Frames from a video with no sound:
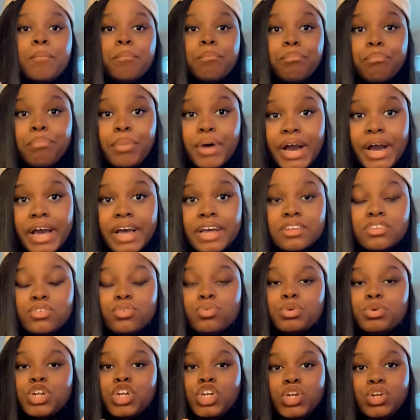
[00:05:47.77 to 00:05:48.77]
But
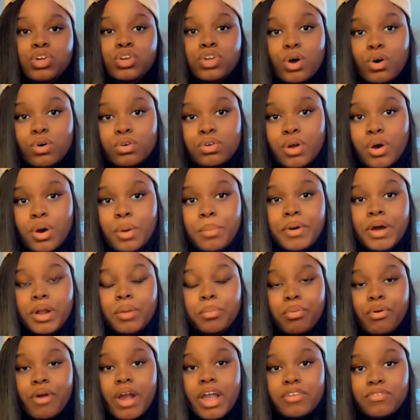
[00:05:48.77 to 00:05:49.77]
what you don't know about a
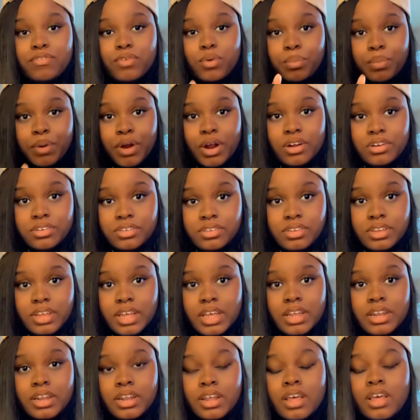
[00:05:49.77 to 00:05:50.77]
prideful
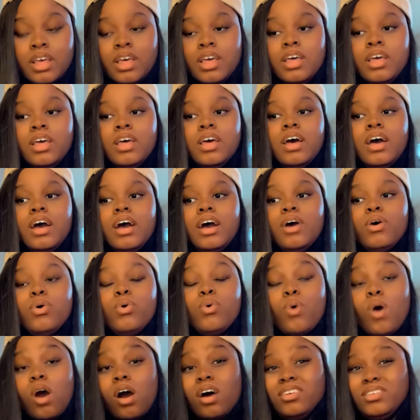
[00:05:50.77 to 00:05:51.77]
person
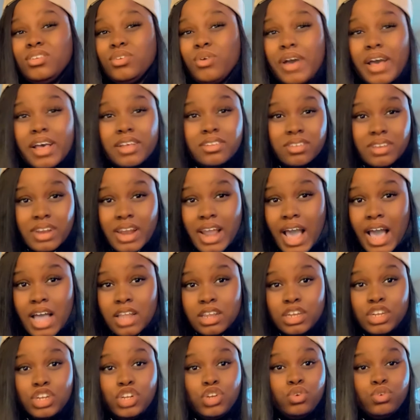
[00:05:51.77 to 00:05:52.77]
who also has
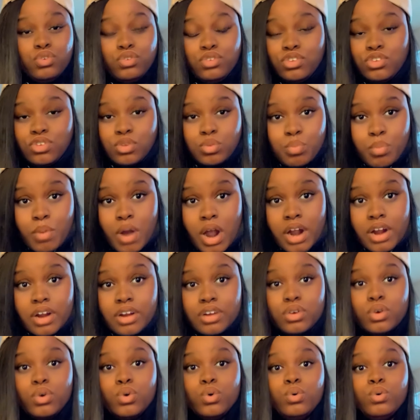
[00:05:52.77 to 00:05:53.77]
knowledge, who's
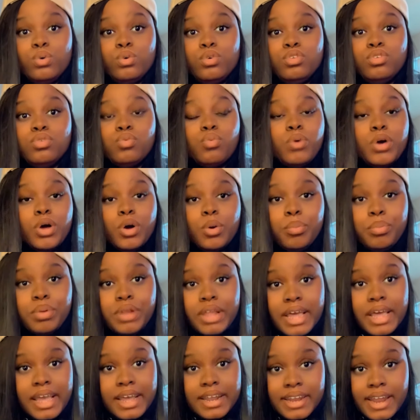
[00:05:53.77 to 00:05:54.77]
smart, who's well
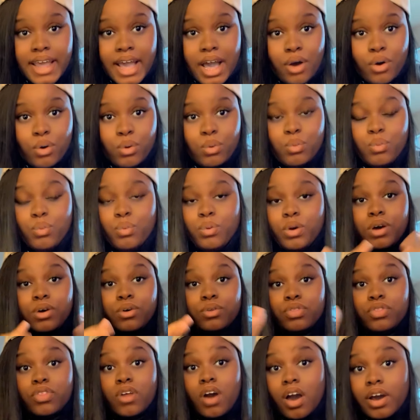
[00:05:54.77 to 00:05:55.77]
planned out, well
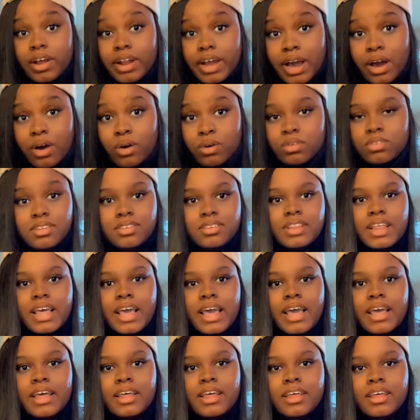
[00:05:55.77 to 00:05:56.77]
thought out, is
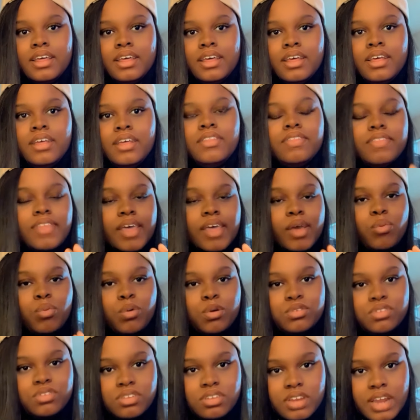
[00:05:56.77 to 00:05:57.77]
that they will
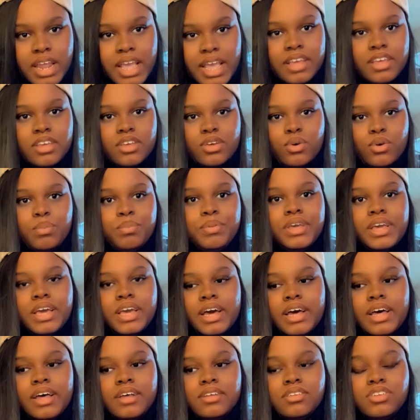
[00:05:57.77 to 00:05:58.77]
snake you,
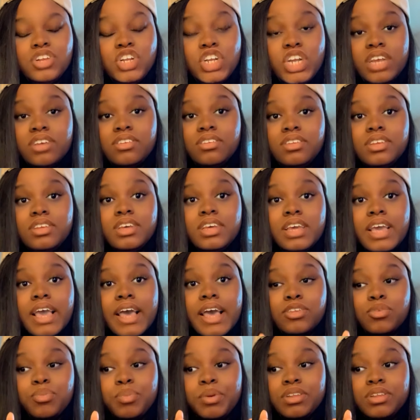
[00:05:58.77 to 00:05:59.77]
because Jay-Z
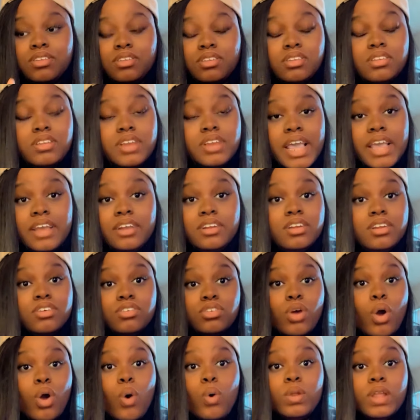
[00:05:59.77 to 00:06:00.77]
has been snaked his
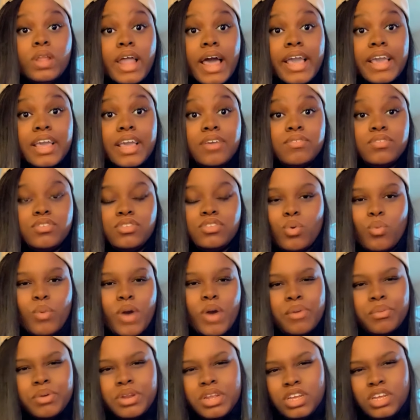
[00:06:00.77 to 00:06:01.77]
whole life. So
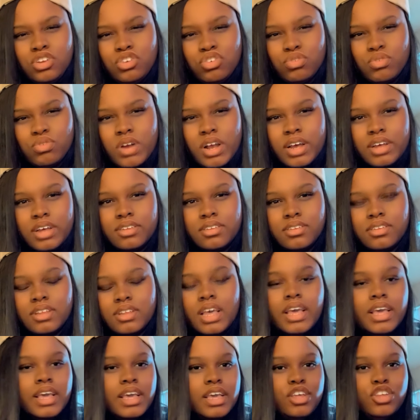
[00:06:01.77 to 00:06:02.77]
why would he trust?
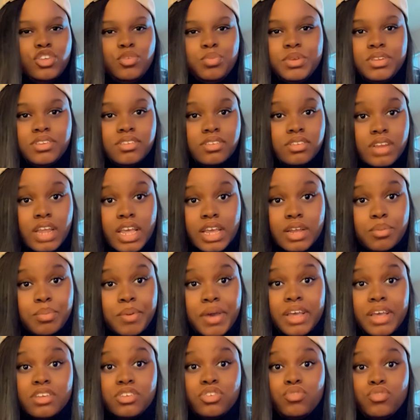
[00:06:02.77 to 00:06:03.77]
He's been snaked
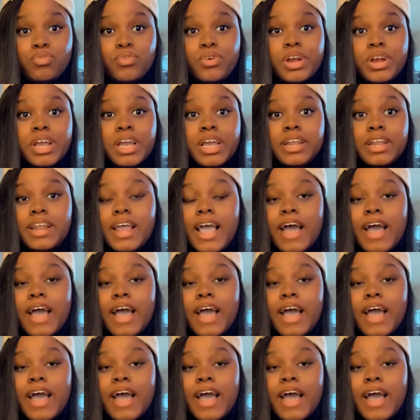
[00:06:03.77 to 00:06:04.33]
by his friend.